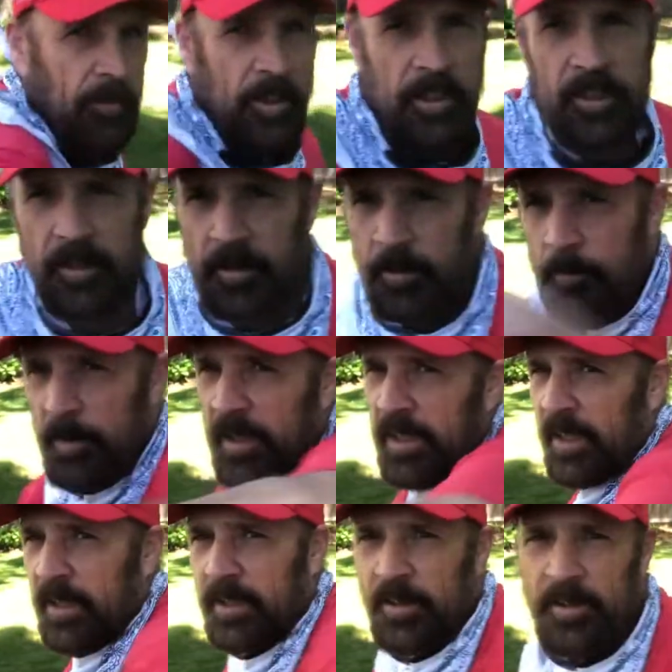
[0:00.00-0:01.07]
right, Make
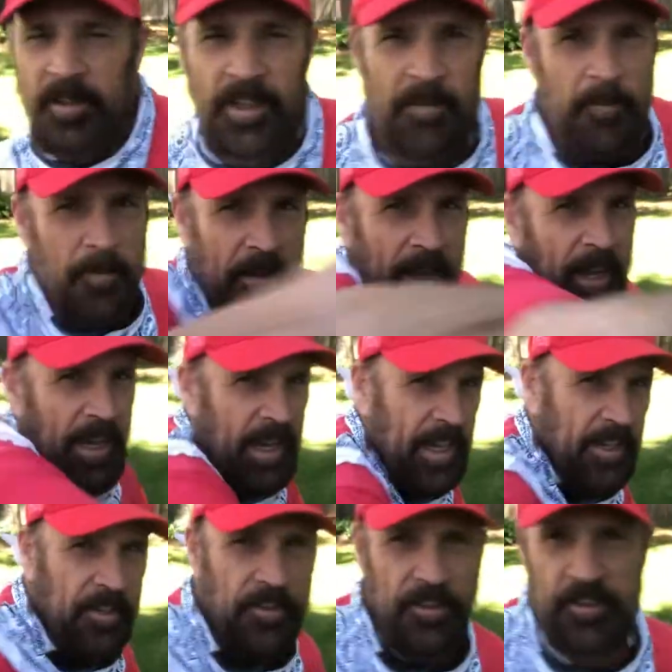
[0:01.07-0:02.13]
that little
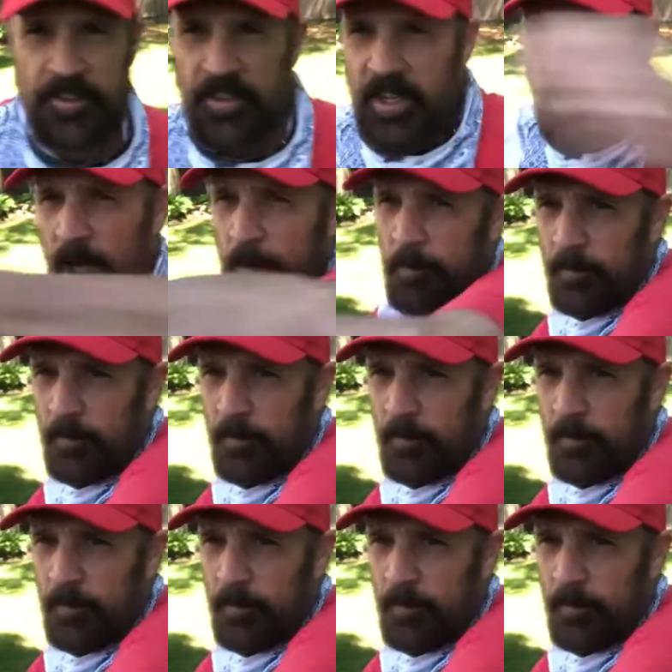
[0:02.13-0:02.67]
energy snap.